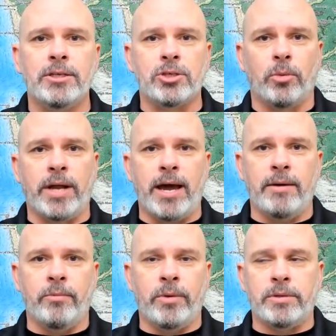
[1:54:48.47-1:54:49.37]
So when
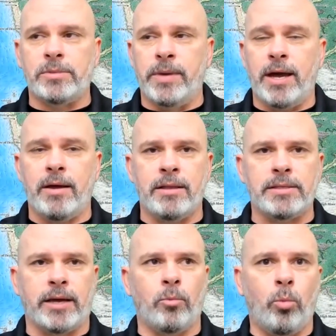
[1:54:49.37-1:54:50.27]
I, it's me, I,
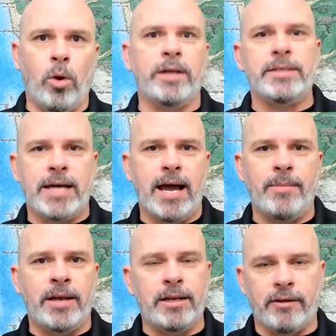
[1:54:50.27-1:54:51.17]
it's like one
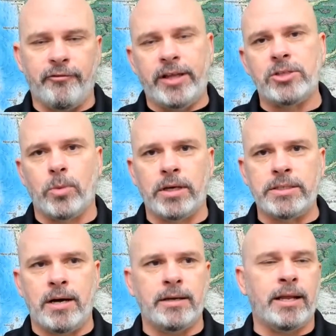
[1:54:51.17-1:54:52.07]
time I need a fence
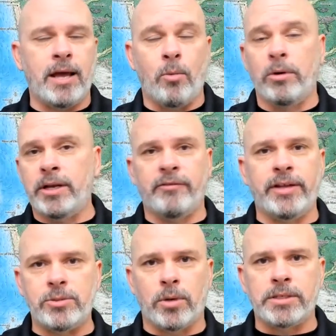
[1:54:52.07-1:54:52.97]
worked on and I won't need a
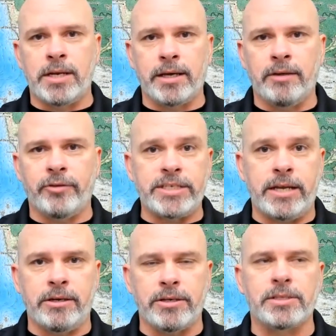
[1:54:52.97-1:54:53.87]
fence worked on again for
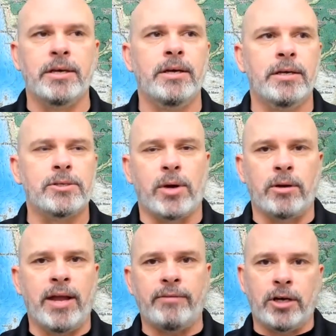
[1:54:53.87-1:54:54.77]
10 years. So I
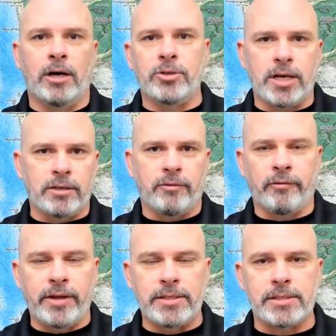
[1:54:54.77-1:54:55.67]
don't have a contractor for
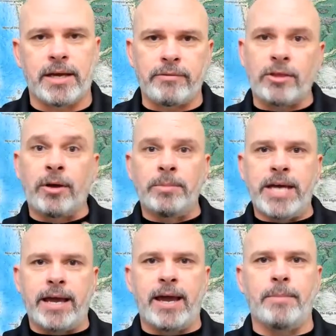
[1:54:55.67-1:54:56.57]
fences. I have the
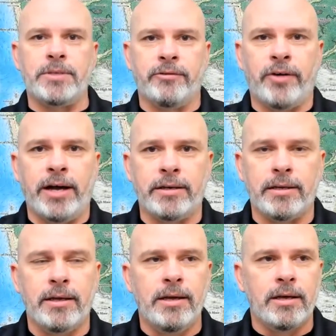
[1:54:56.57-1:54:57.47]
Thumbtack app to find
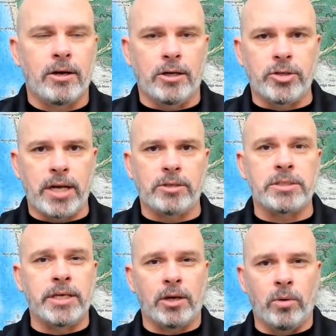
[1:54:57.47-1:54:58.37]

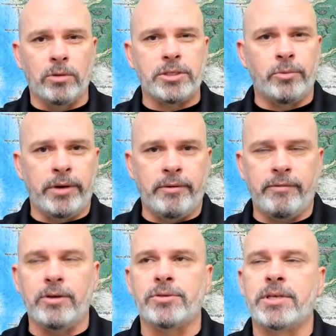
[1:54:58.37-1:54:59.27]
contractors, get quotes, and read
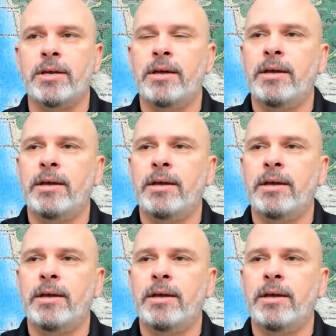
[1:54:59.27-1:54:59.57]
reviews.